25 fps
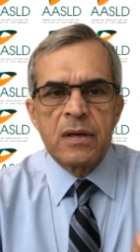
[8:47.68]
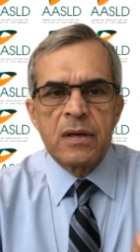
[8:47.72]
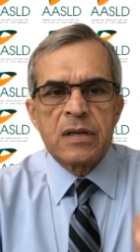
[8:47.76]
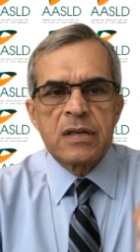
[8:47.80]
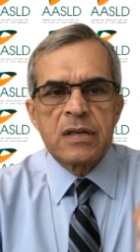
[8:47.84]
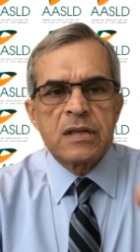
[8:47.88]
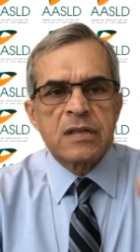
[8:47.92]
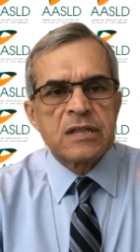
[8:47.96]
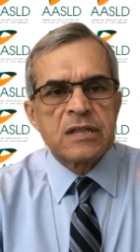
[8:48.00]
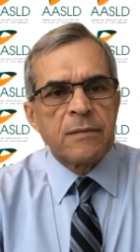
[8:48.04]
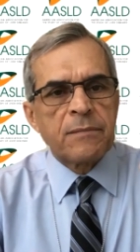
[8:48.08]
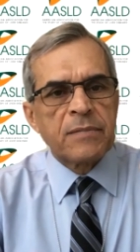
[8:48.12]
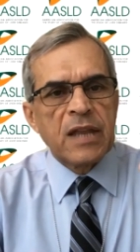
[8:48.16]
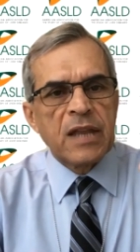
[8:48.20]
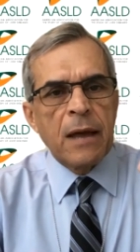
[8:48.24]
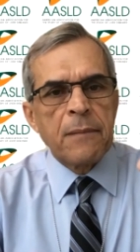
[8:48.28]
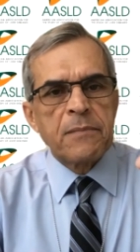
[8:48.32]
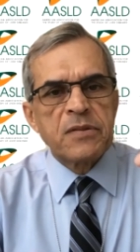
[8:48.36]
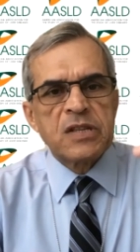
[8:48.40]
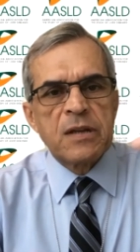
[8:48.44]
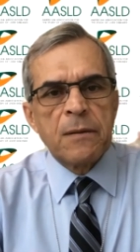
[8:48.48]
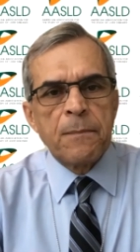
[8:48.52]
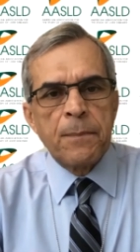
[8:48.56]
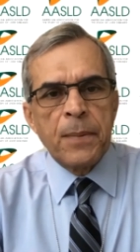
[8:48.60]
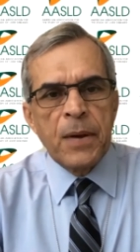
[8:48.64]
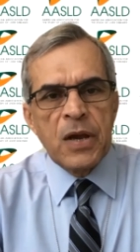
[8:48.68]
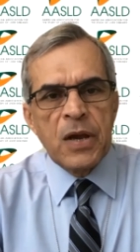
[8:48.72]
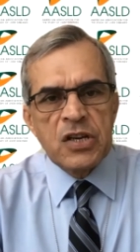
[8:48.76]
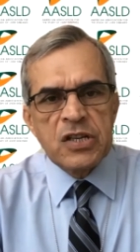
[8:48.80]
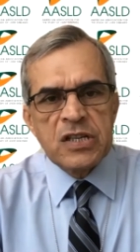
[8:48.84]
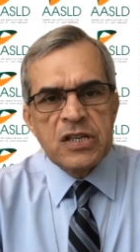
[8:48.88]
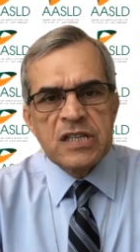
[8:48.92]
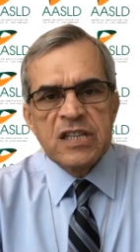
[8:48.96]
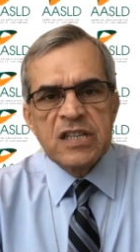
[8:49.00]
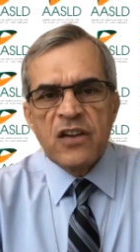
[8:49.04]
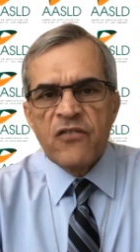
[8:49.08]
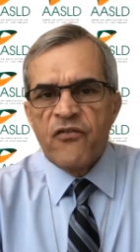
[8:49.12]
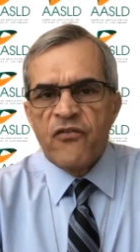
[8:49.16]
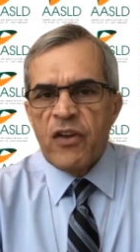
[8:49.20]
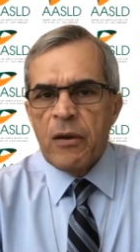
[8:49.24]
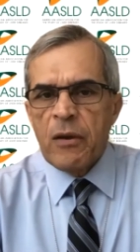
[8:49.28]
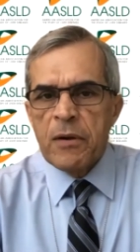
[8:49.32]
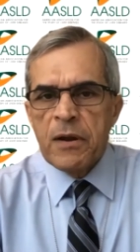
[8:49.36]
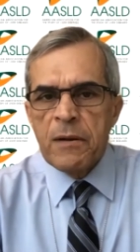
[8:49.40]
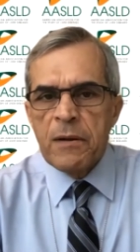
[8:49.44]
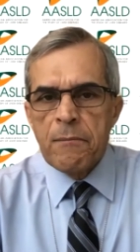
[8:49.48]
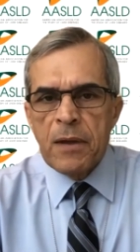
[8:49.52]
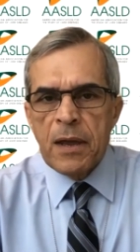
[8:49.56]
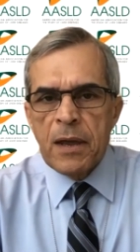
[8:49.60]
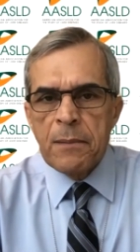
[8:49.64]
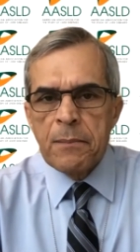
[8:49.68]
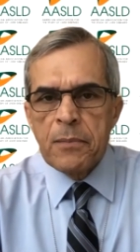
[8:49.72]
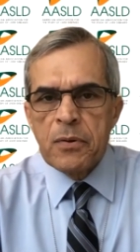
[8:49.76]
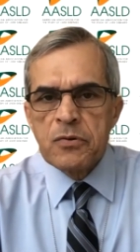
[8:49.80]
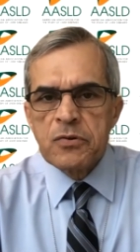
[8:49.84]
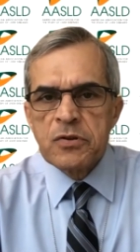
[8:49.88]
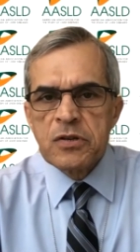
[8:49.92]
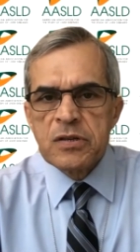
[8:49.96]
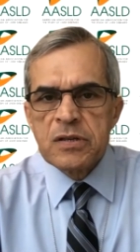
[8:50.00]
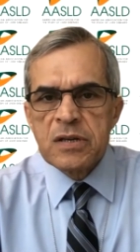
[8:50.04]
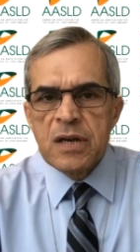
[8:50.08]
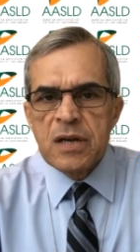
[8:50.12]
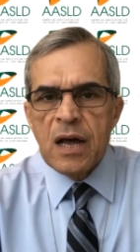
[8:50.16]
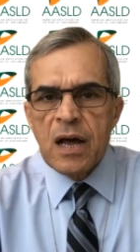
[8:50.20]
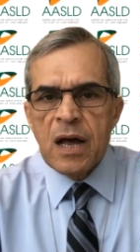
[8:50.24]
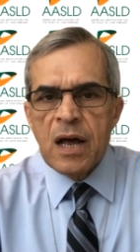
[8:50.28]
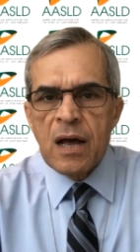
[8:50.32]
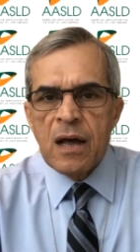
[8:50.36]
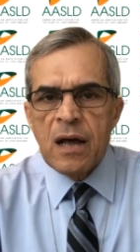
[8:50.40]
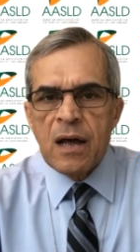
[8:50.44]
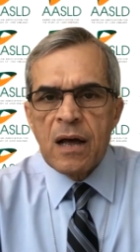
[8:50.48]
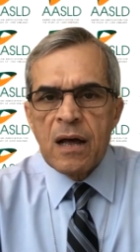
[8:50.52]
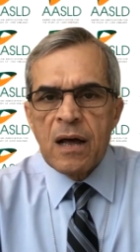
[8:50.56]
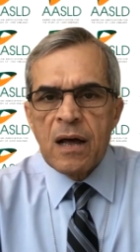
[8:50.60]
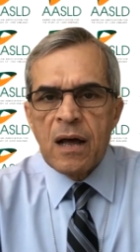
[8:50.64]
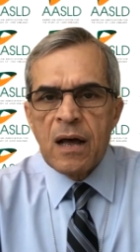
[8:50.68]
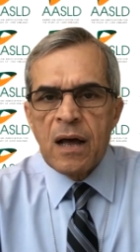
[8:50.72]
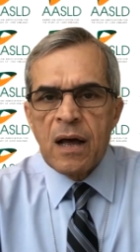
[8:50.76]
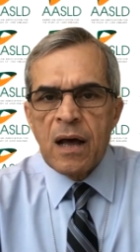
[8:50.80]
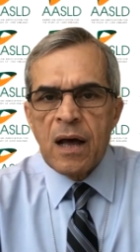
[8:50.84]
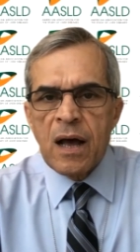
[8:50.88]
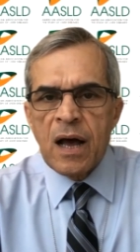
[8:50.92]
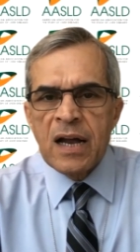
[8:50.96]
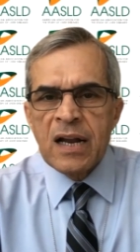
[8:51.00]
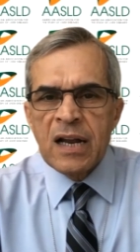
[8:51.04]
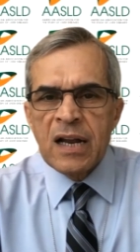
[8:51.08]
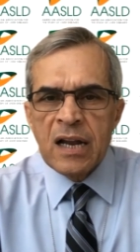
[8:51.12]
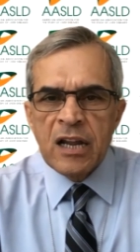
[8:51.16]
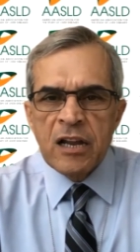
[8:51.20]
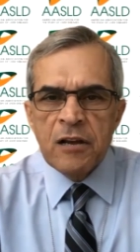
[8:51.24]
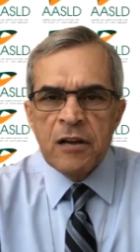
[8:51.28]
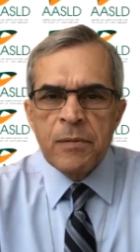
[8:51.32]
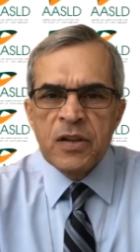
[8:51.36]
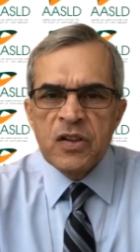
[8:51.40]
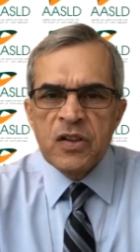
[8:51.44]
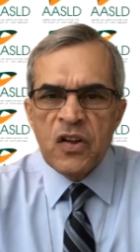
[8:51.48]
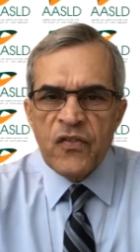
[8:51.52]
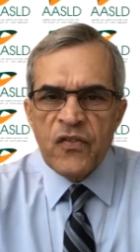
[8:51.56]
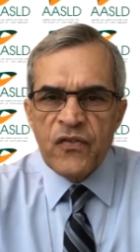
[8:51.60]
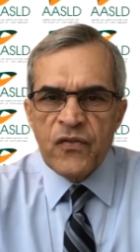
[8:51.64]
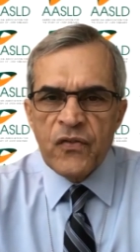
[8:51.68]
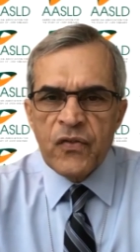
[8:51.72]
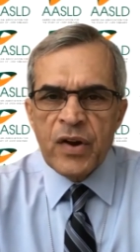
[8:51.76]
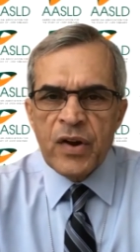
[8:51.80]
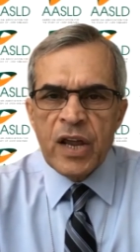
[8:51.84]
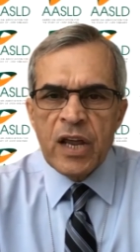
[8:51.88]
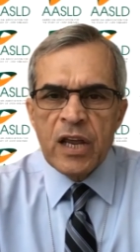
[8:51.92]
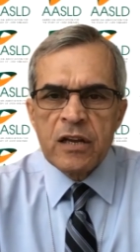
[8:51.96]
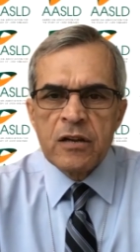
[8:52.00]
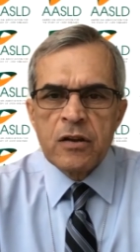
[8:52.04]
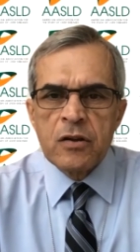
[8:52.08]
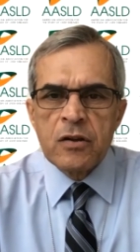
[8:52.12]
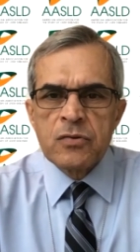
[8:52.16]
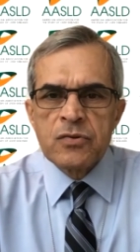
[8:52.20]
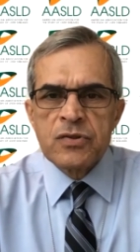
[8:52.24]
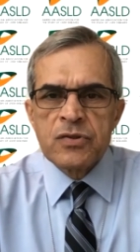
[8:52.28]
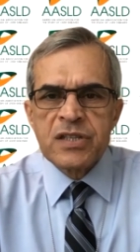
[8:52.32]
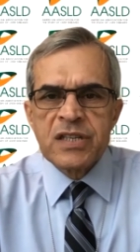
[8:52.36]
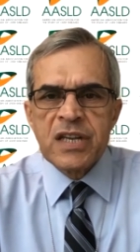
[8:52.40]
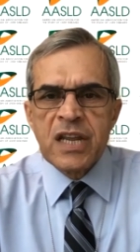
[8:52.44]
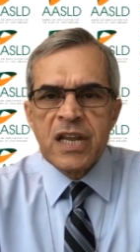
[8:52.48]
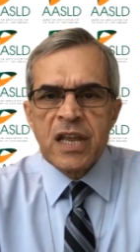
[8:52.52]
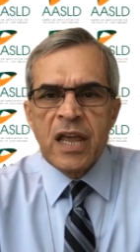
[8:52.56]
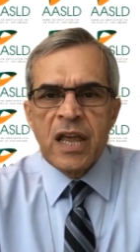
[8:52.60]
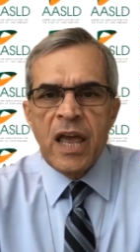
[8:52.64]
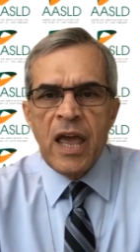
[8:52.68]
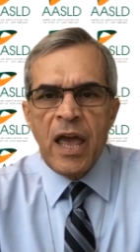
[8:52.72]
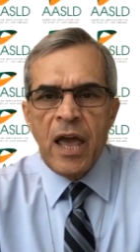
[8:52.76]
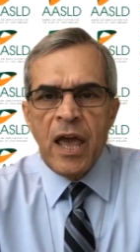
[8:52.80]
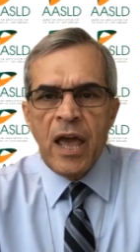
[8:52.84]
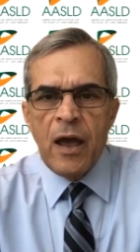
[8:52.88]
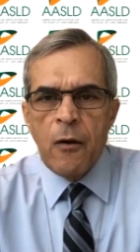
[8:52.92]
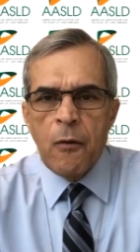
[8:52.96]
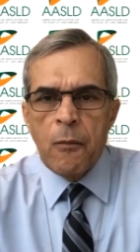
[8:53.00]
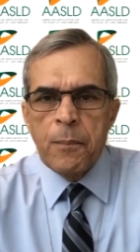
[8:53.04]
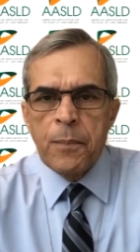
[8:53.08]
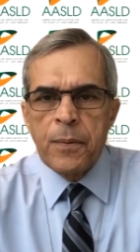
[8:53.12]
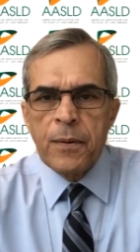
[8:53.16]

Sometimes the patients and family members are a little bit afraid to seek help